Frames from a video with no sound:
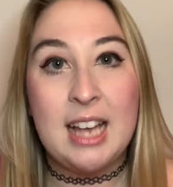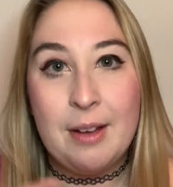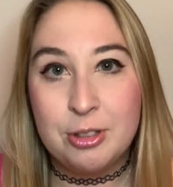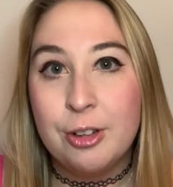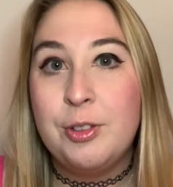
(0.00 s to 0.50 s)

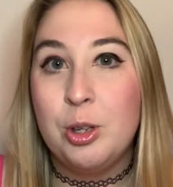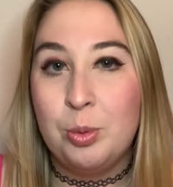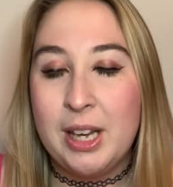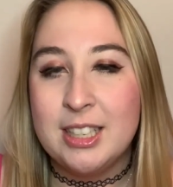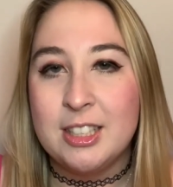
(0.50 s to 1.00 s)
after a few
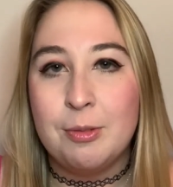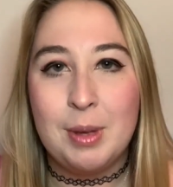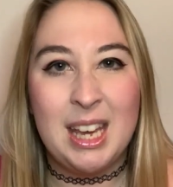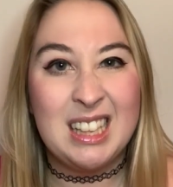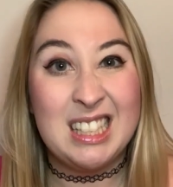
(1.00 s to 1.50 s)
weeks of
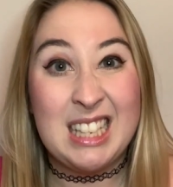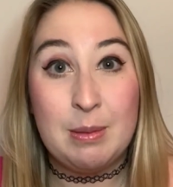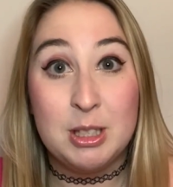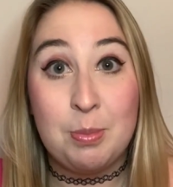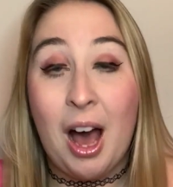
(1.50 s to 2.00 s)
being in the
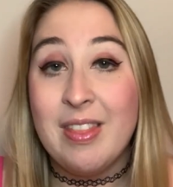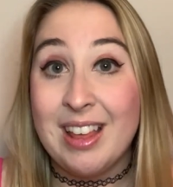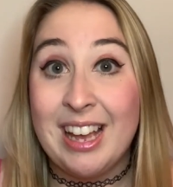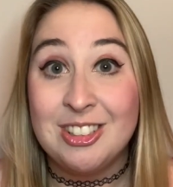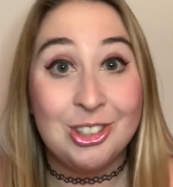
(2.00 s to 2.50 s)
same spot, they
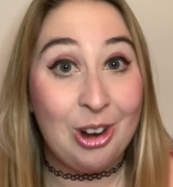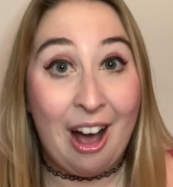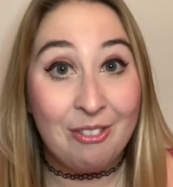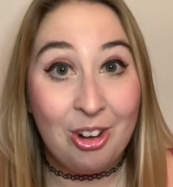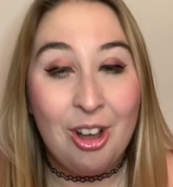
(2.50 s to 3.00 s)
like to
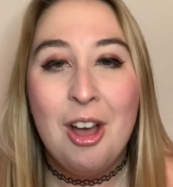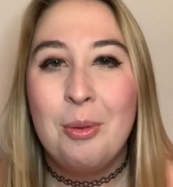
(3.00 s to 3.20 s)
travel,